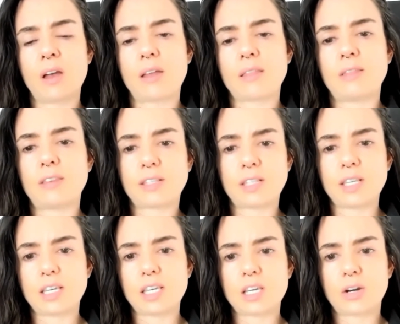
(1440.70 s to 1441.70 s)
The
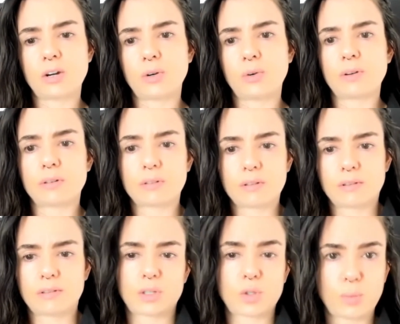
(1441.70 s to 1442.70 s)
CEO,
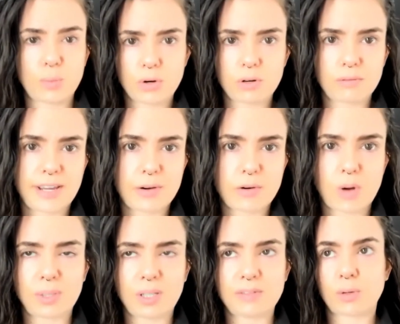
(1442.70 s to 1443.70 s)
the superhero, I
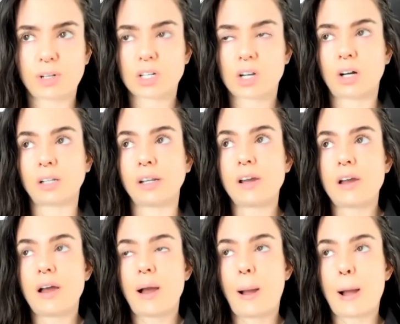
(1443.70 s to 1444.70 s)
believe is what it's called.
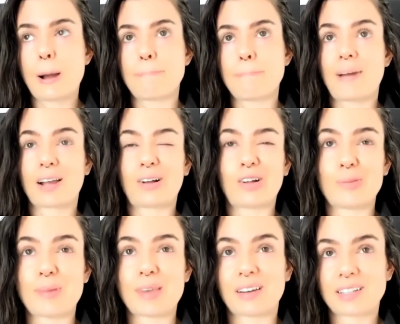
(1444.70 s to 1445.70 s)
I call it
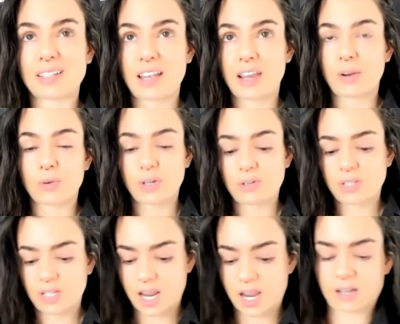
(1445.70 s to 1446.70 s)
the Beyonce, where you
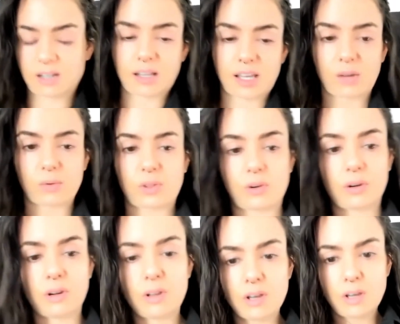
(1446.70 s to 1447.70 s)
stand like with
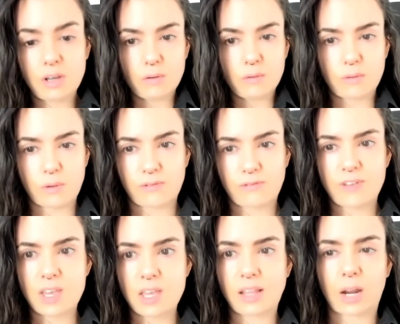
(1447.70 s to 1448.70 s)
your
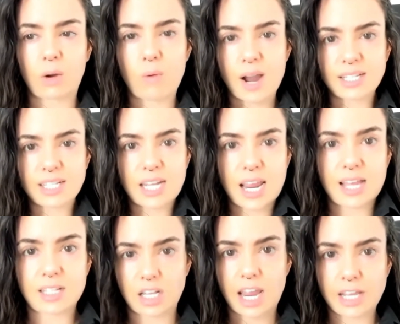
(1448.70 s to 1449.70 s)
feet, like a wide
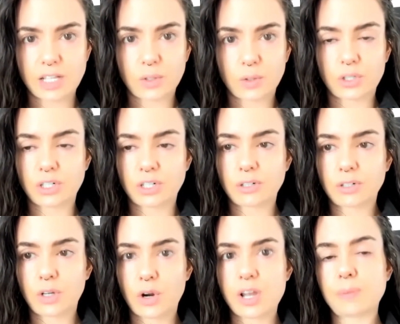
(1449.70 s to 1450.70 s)
stance, and the hands on your
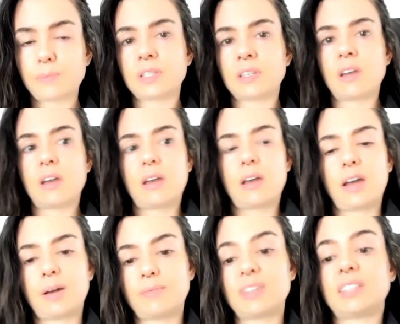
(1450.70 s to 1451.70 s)
hips.
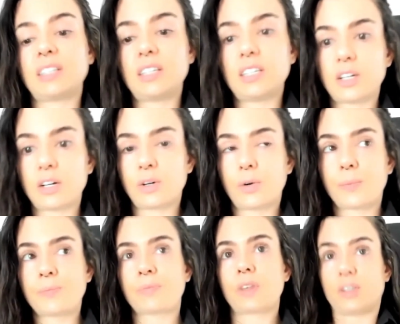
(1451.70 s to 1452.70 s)
The CEO
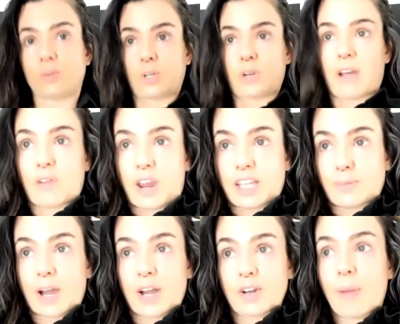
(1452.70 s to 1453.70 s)
is when you have your hands
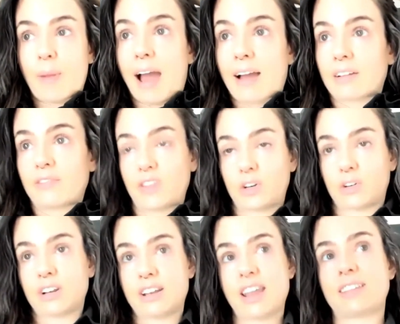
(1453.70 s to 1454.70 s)
behind your back, feet on
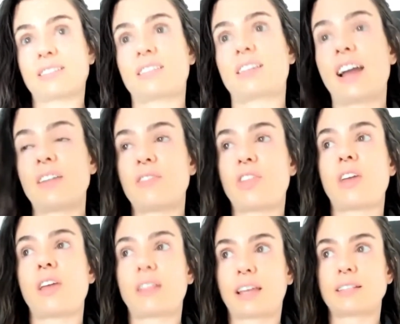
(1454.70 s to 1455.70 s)
a desk, kind of a
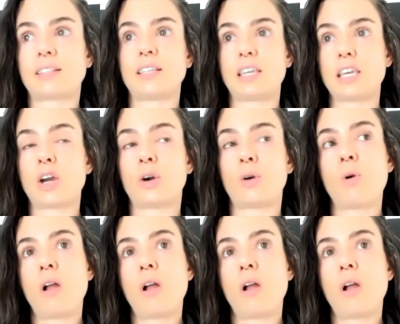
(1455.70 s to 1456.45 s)
thing, like a CEO.